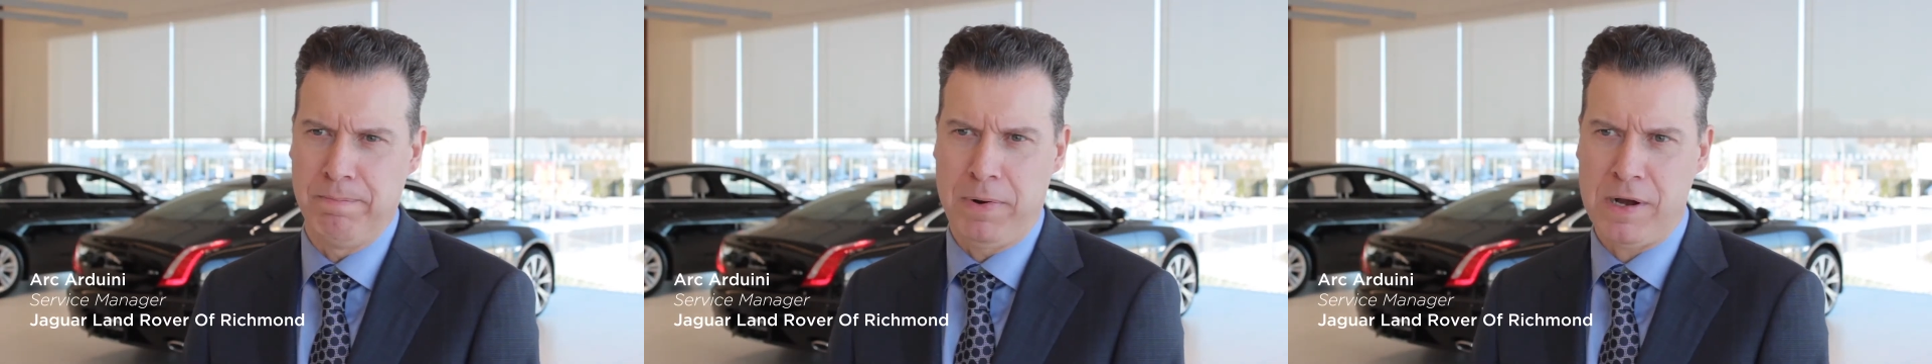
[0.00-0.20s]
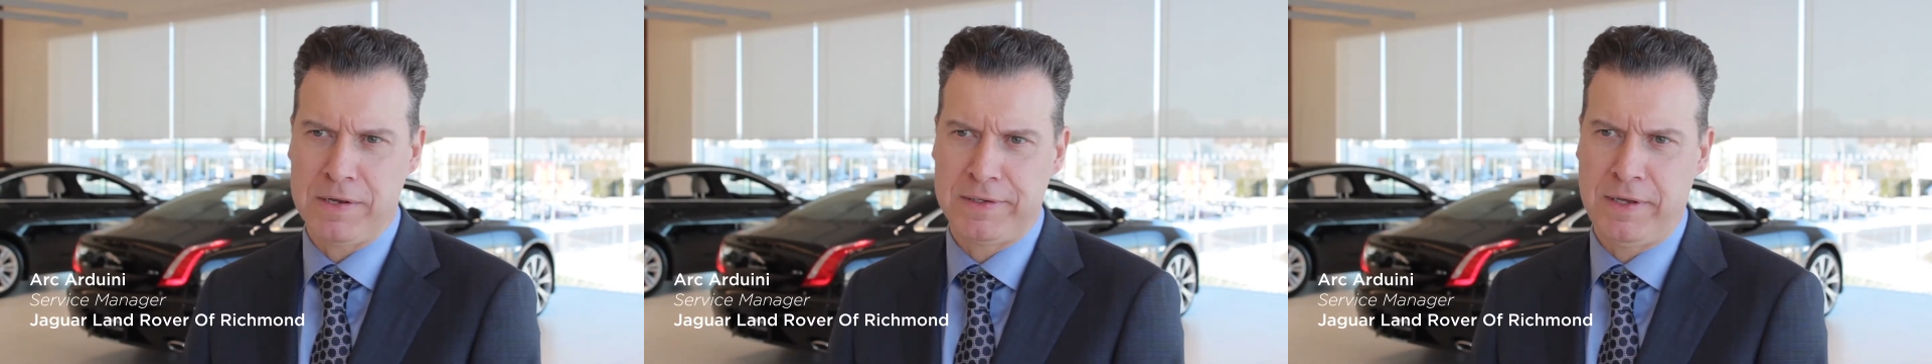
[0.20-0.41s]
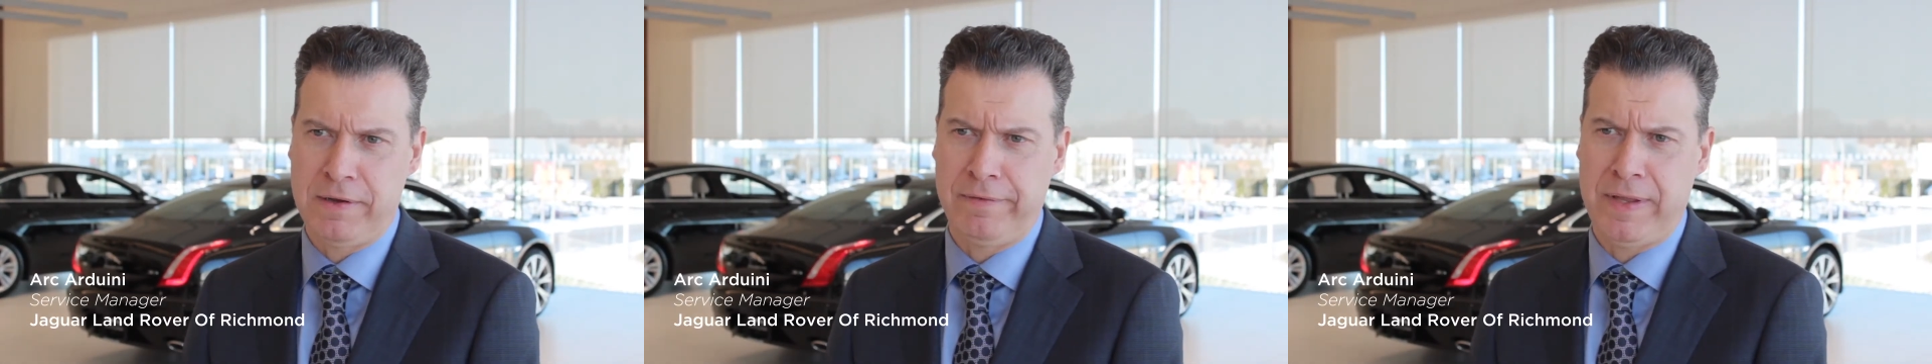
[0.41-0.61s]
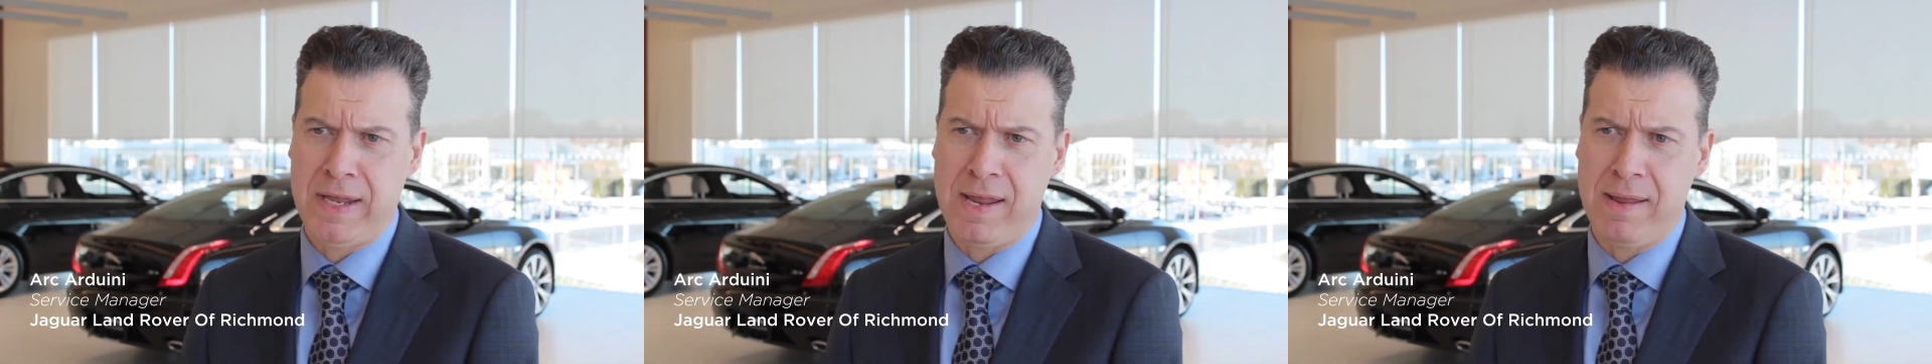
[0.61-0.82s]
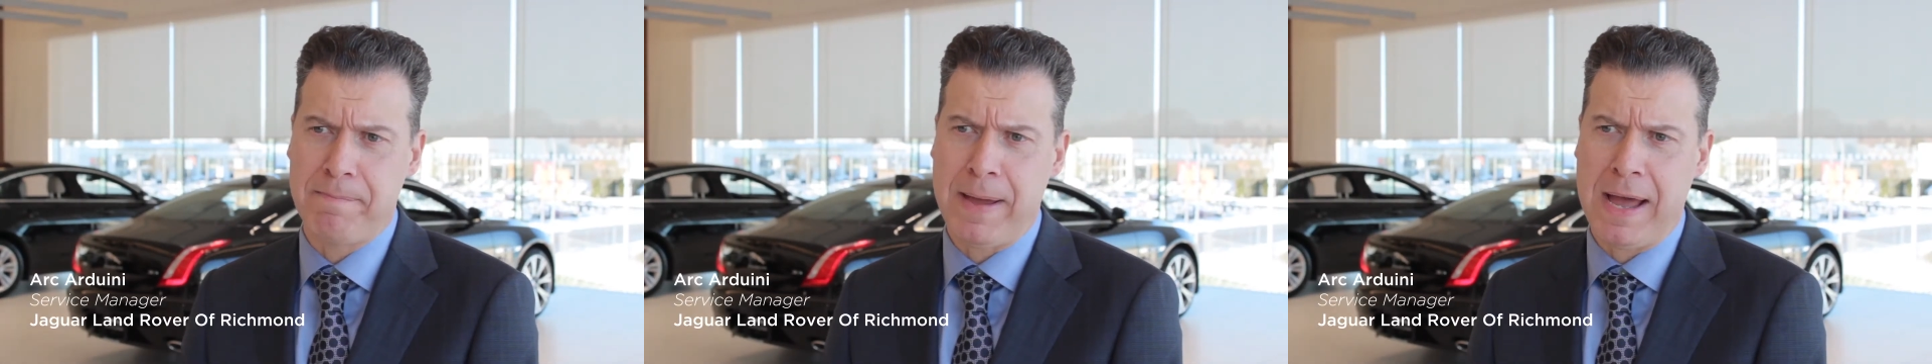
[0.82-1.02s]
positively
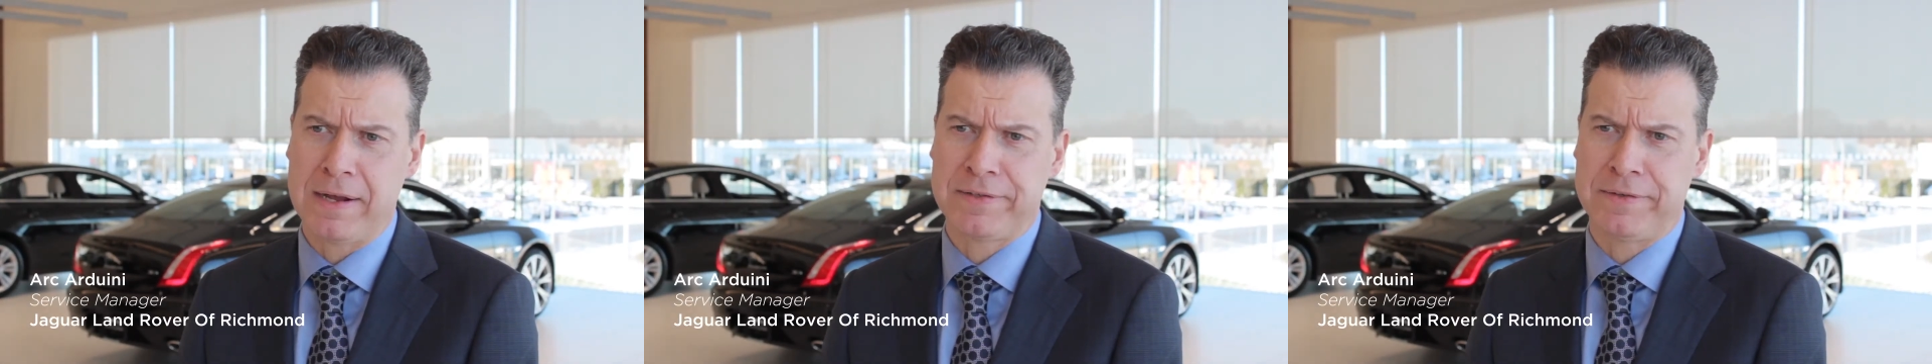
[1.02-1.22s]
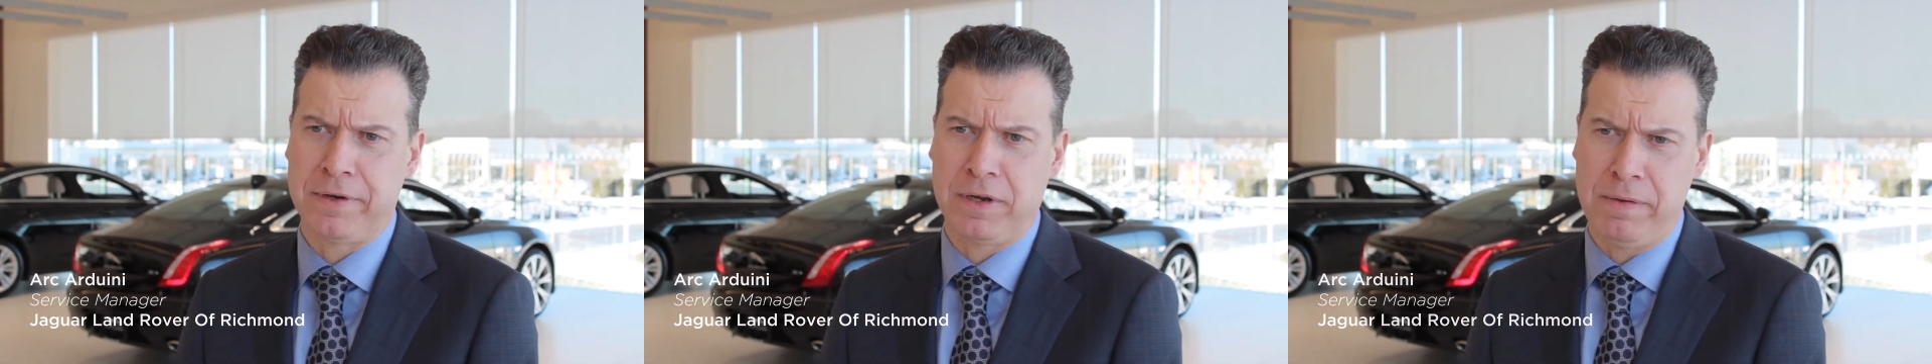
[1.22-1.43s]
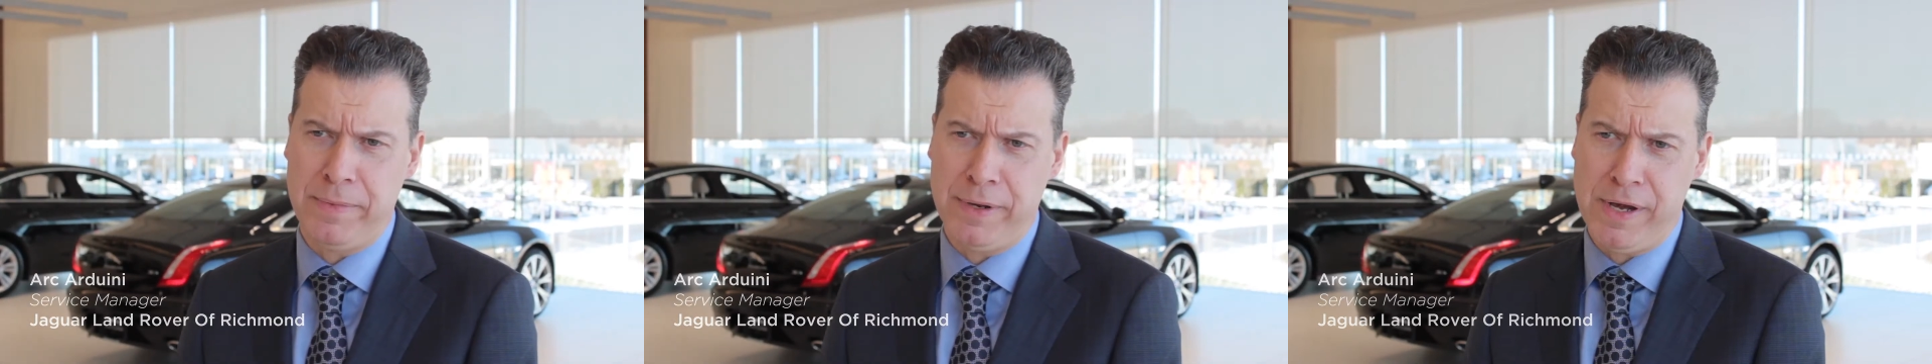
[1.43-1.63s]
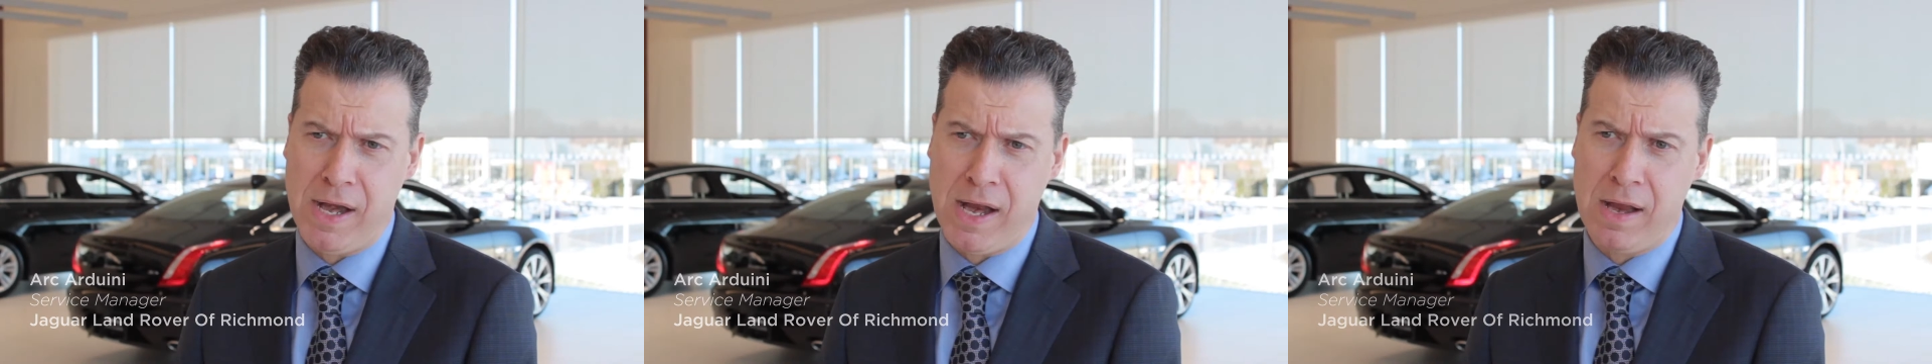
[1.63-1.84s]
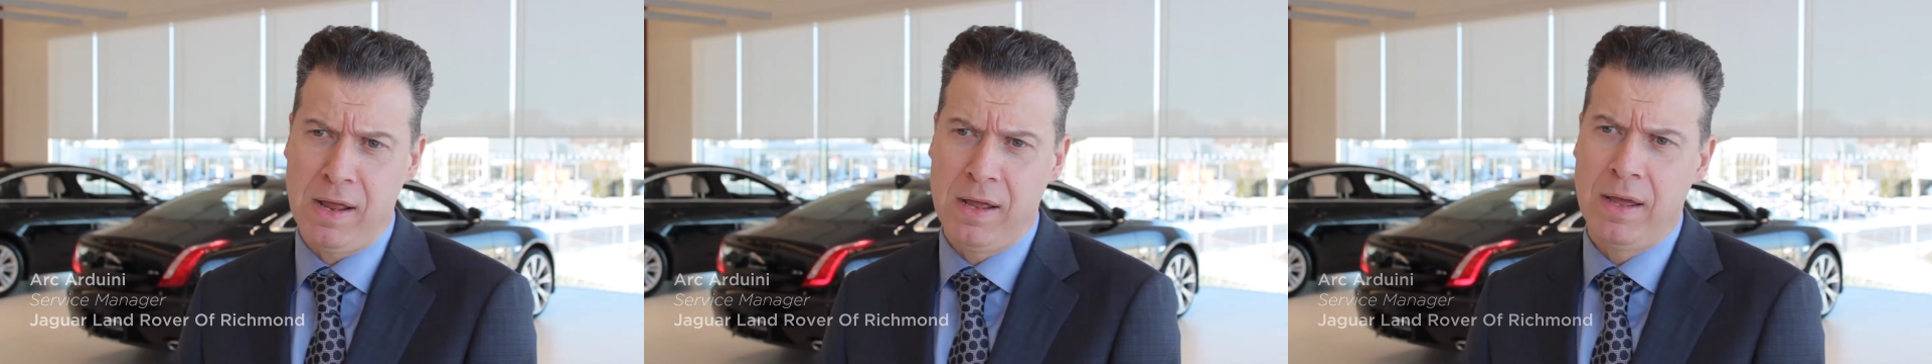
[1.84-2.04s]
impacts their
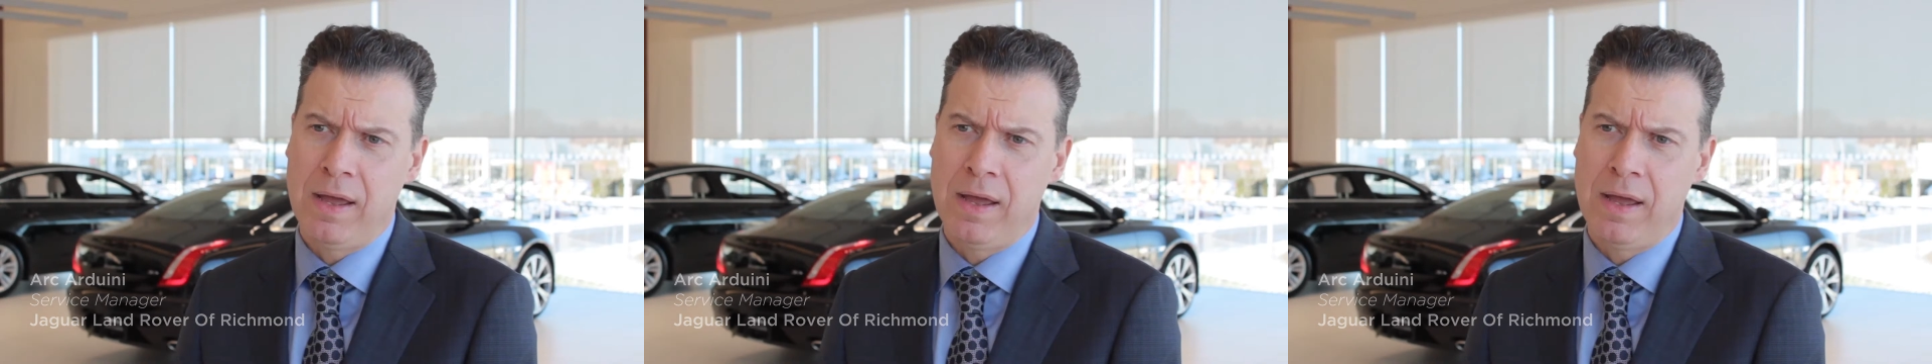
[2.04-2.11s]
community